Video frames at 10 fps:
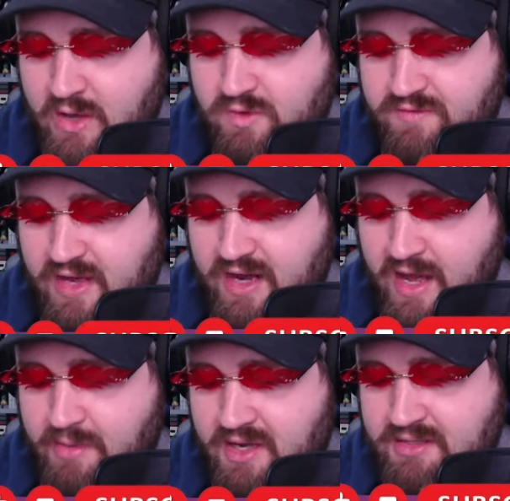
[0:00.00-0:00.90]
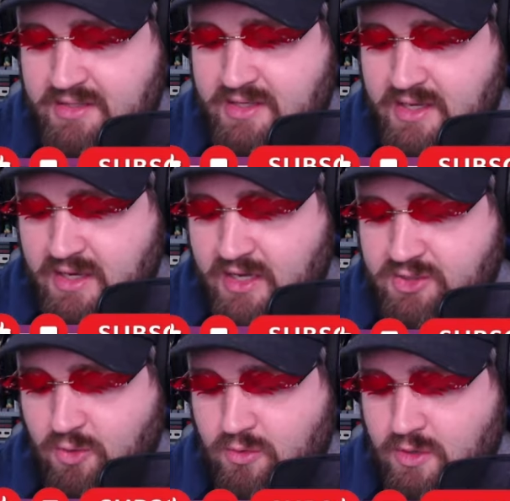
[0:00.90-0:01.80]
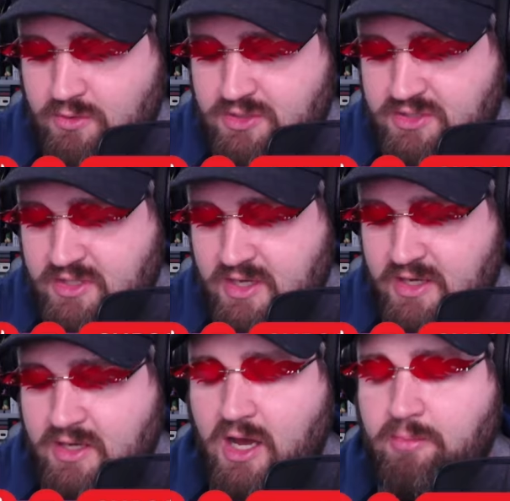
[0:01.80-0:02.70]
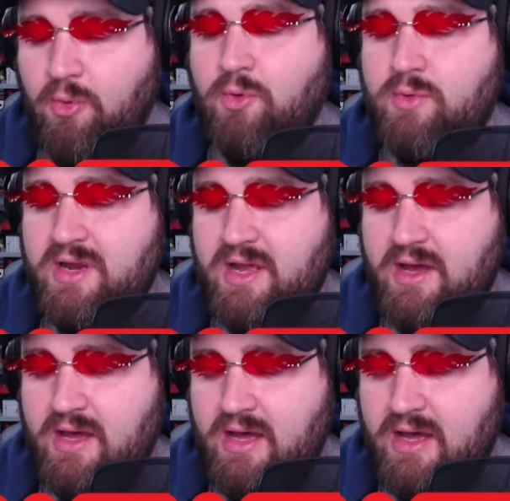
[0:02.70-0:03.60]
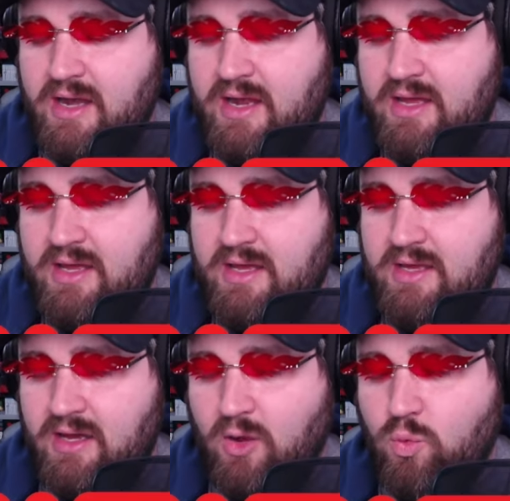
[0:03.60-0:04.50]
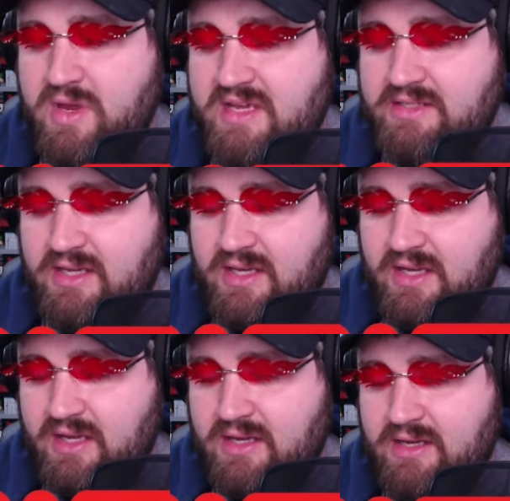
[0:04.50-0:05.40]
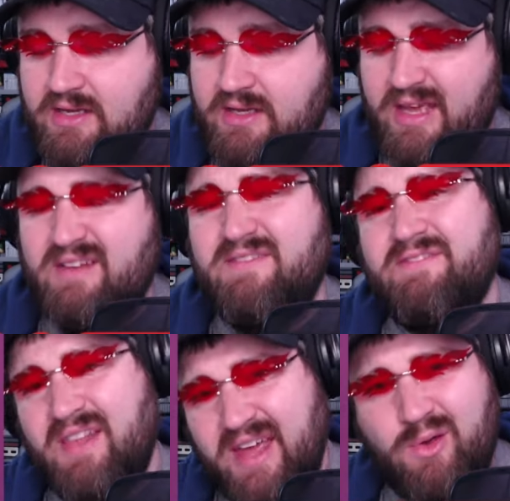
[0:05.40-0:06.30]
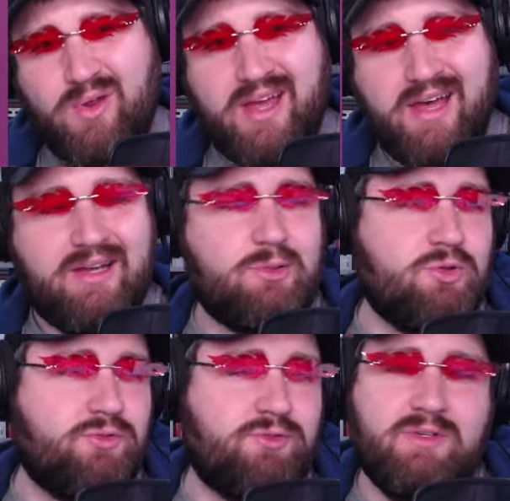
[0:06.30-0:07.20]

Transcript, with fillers: We've got a Nominate, a Tauros, a Porygon, a Weezing, and Flareon. Oof.